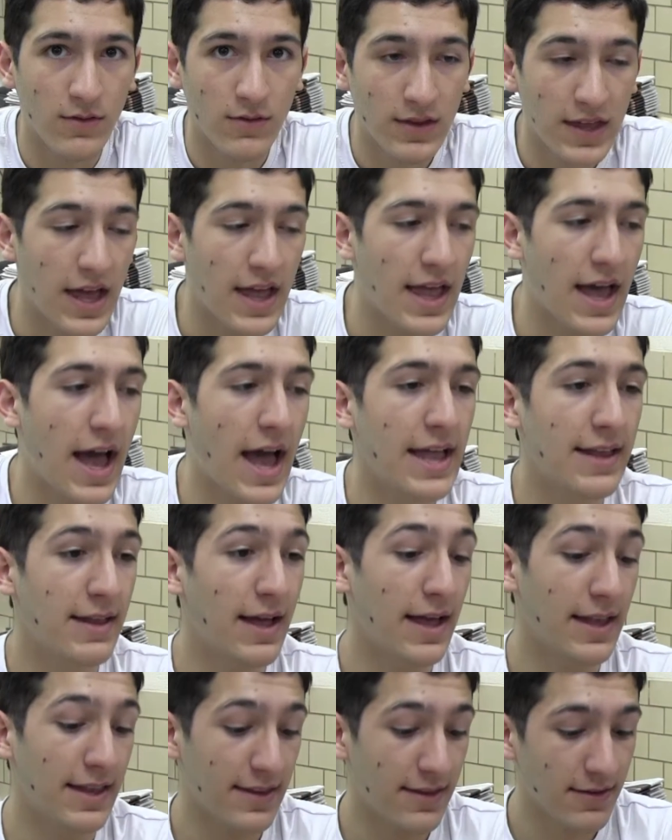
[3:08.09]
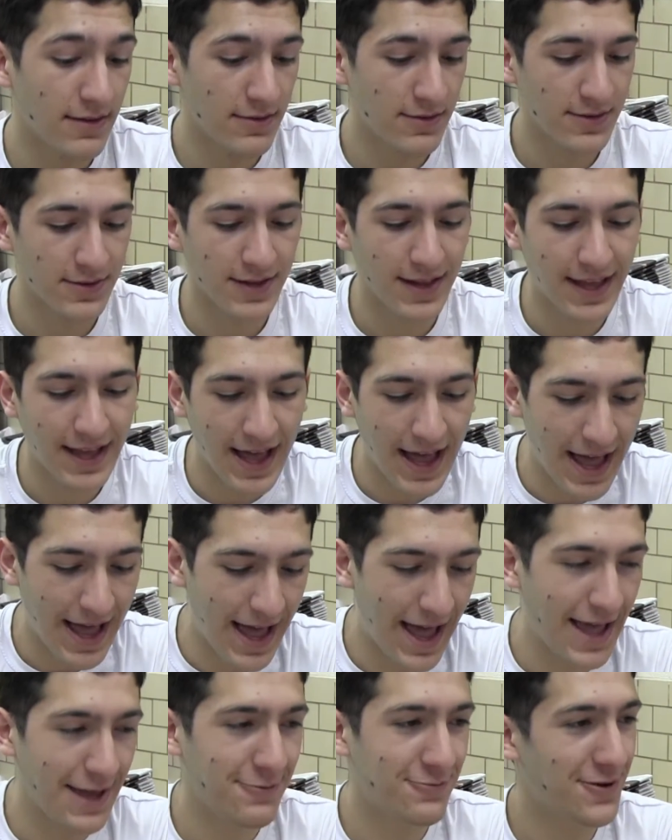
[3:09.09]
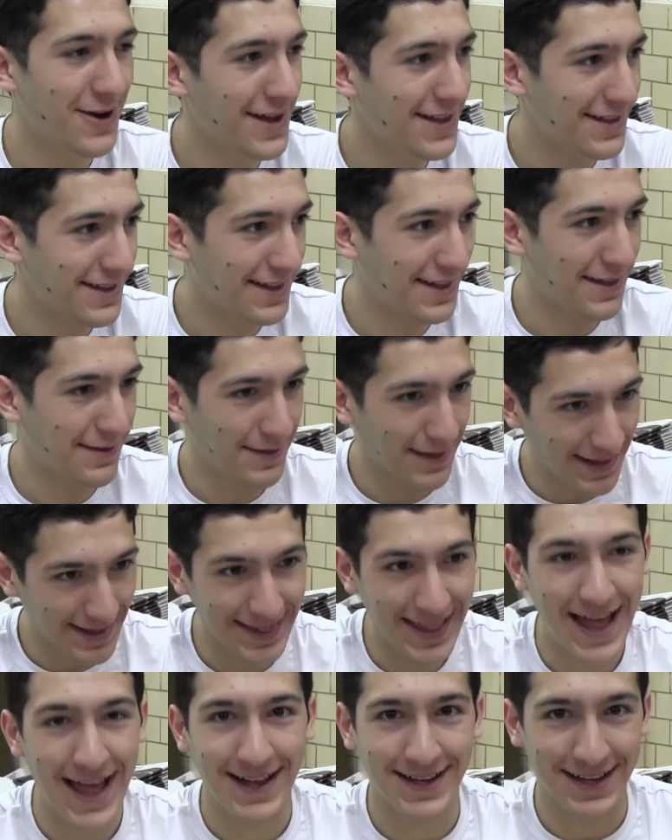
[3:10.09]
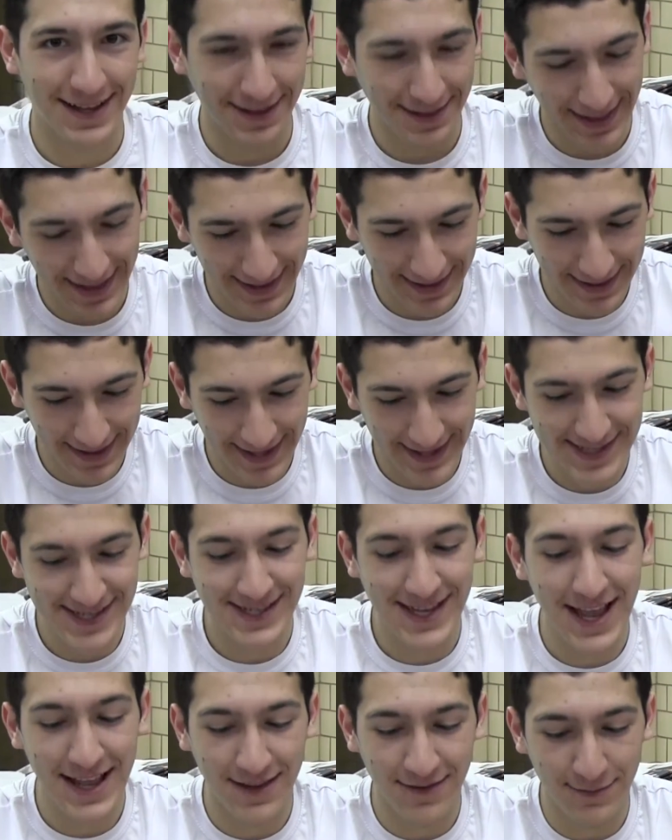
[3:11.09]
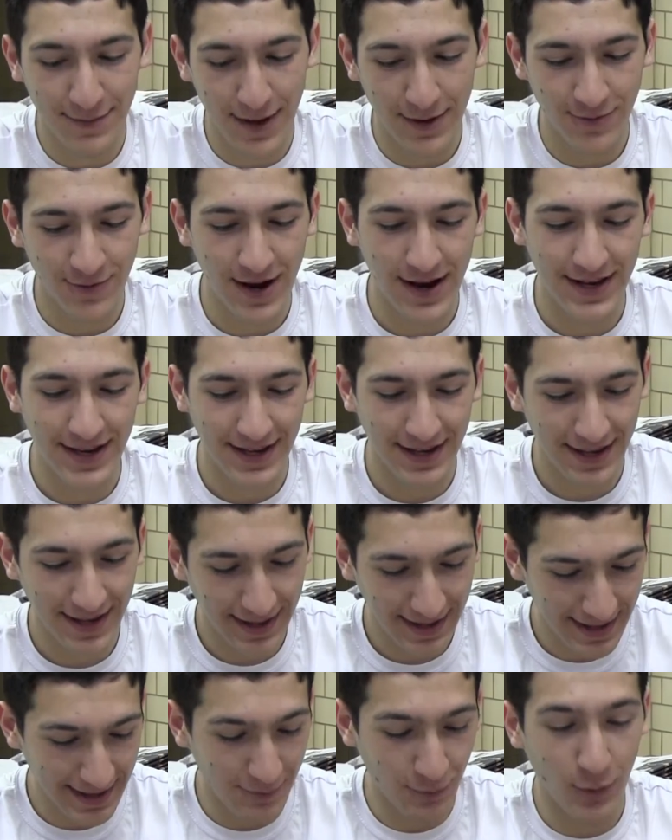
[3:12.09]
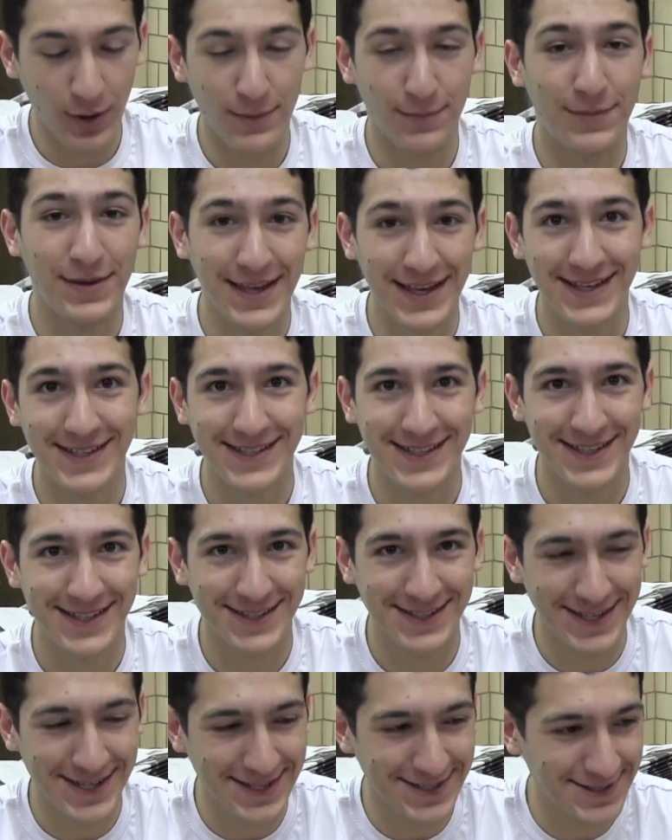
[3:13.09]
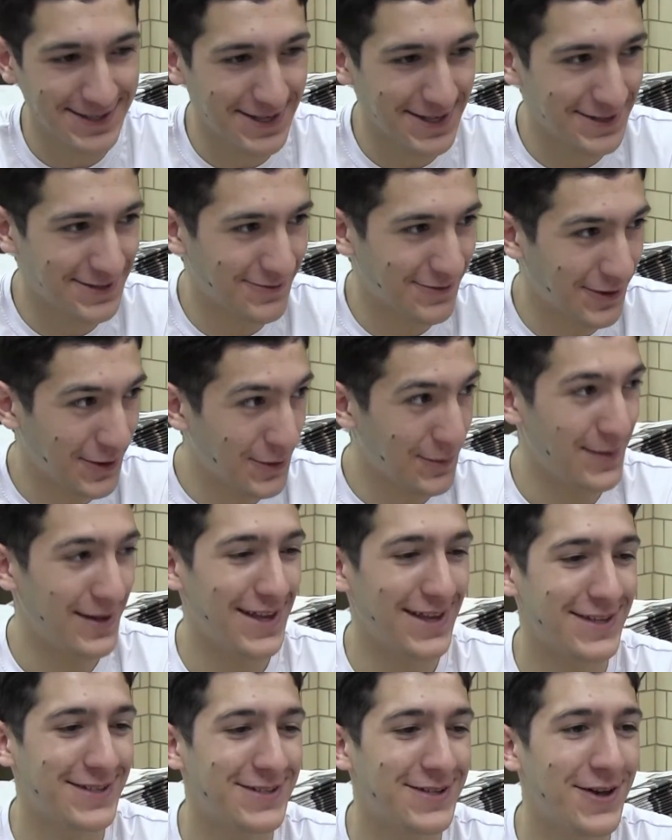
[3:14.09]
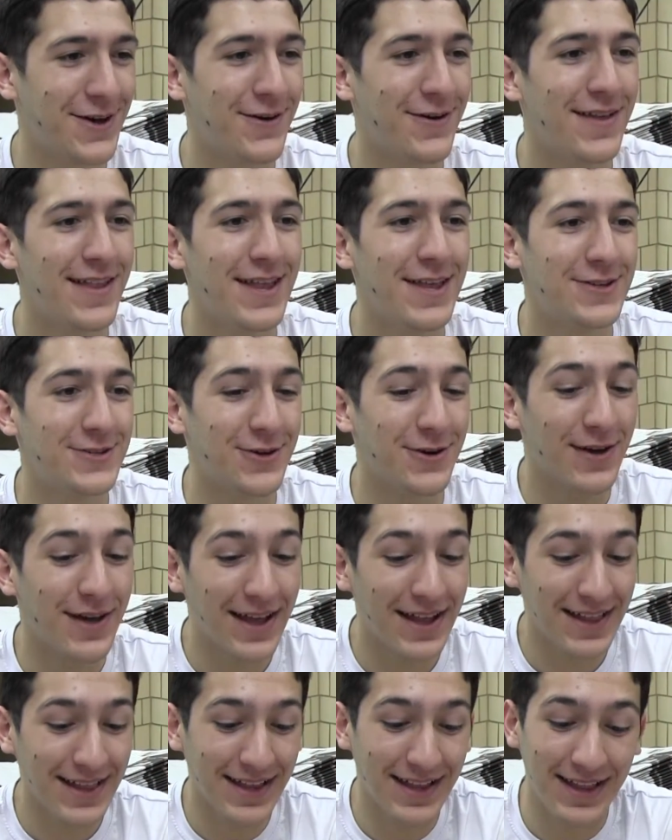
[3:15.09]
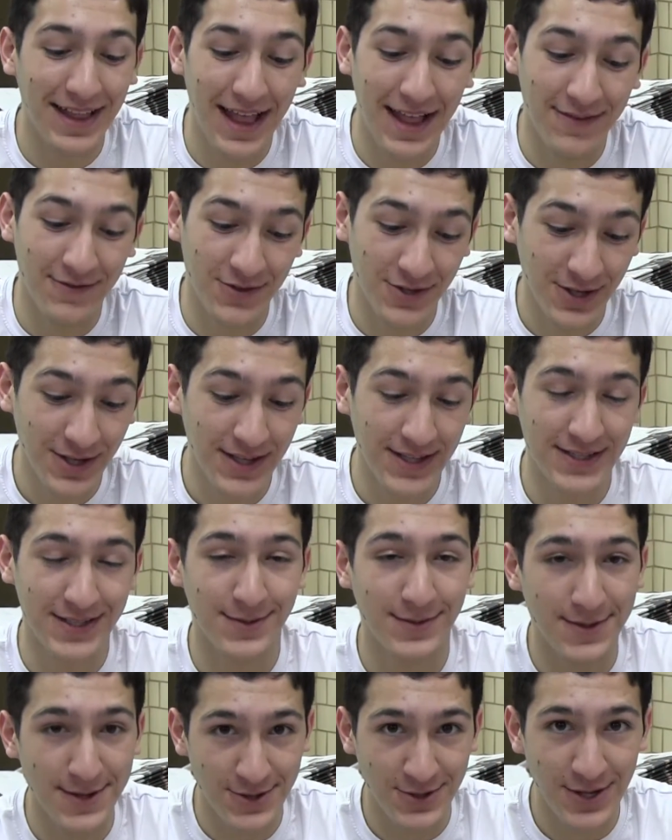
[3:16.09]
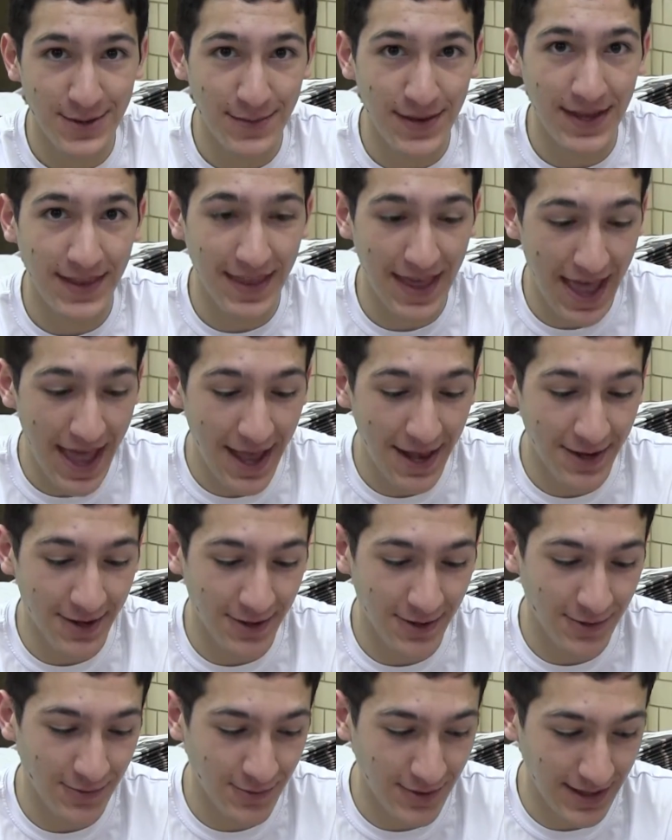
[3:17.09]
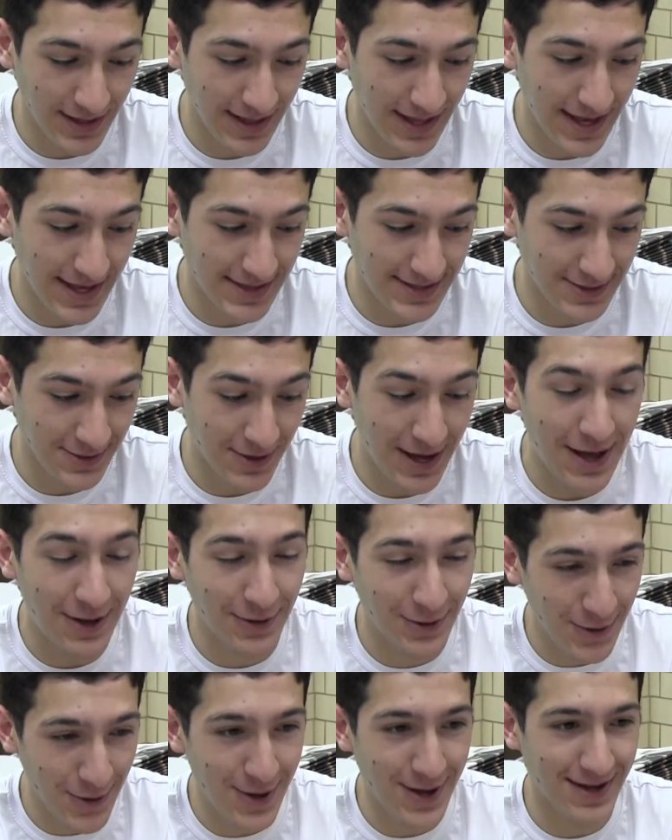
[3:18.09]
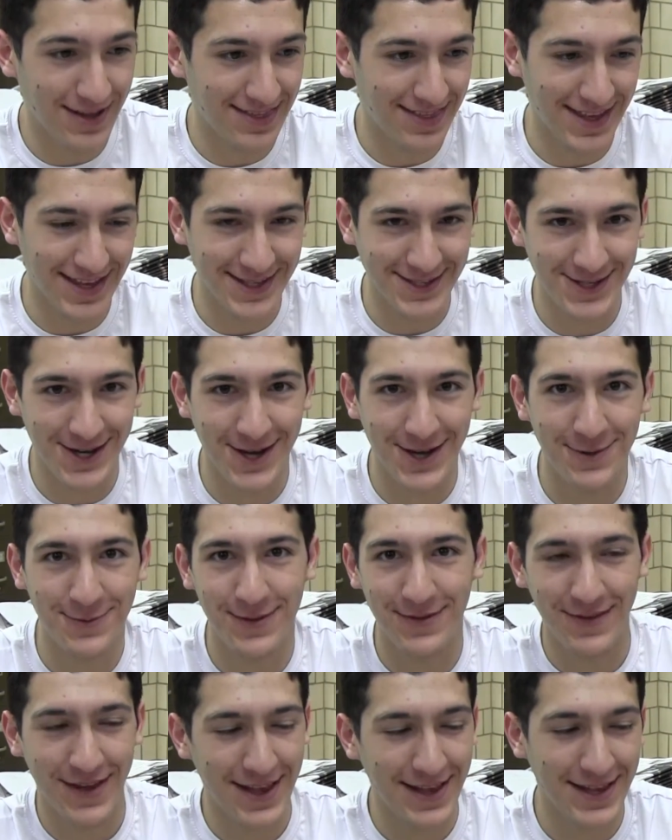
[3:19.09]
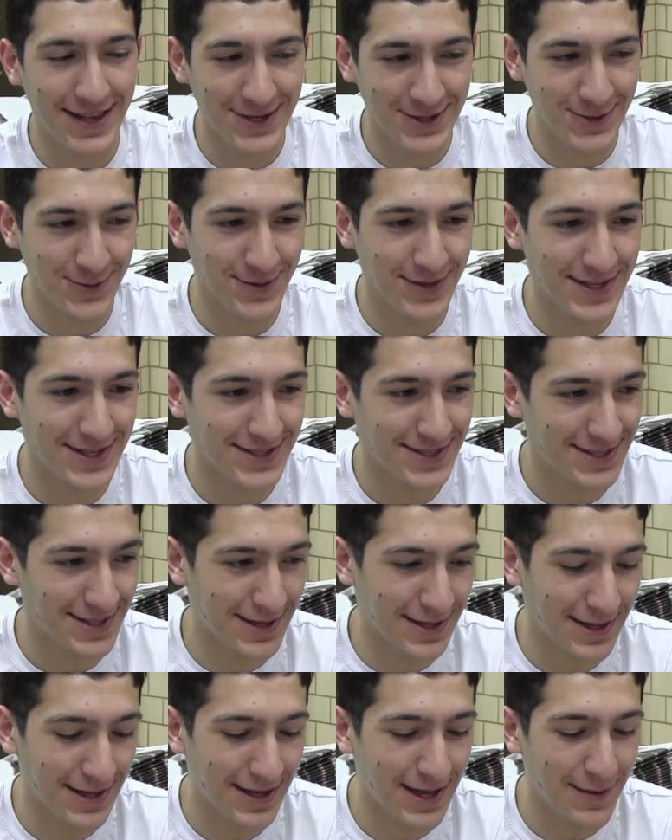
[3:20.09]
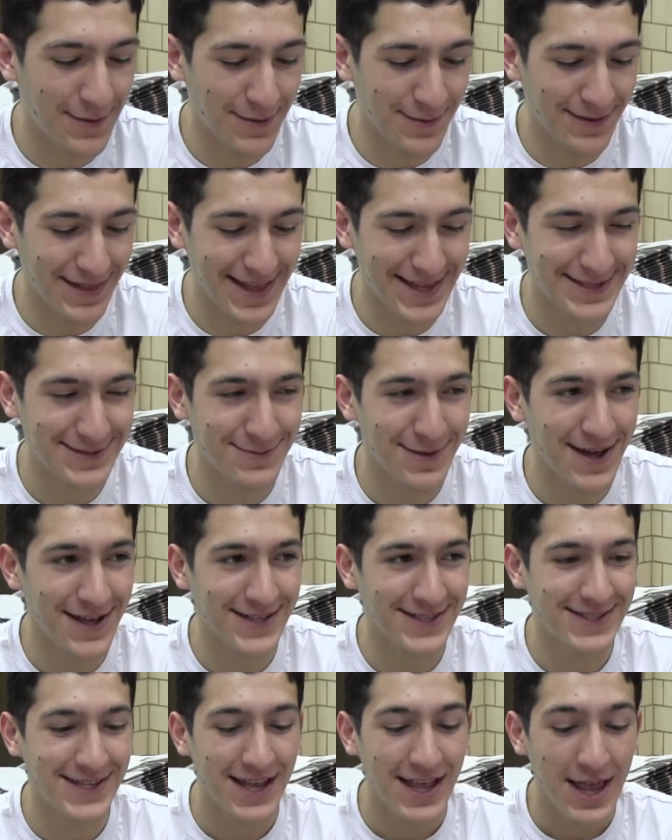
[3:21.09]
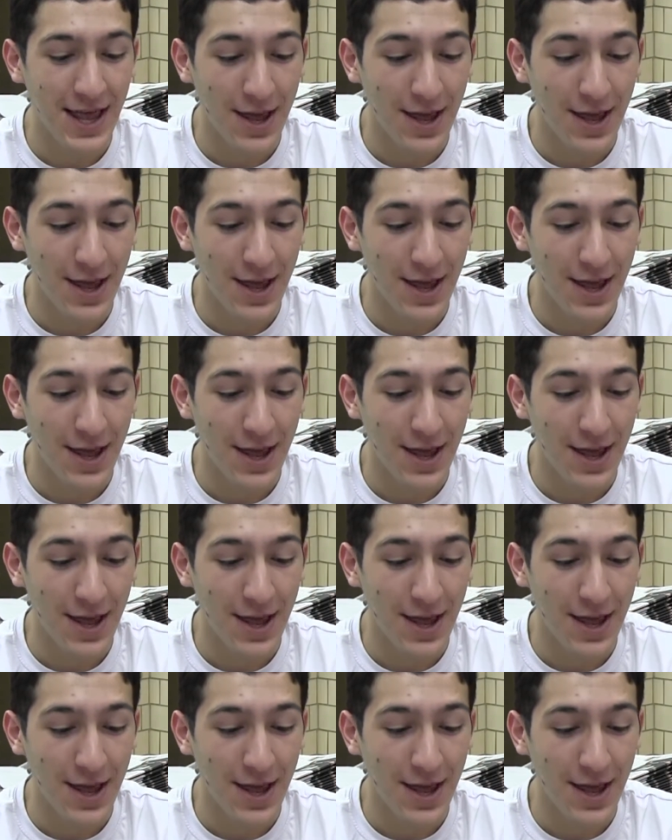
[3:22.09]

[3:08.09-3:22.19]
Yeah. I write a lot. The extent of my writing in one piece is voluminous. So a lot of journalism, especially being the editor, you realize how long things are. We've had an issue with this in a couple of last months,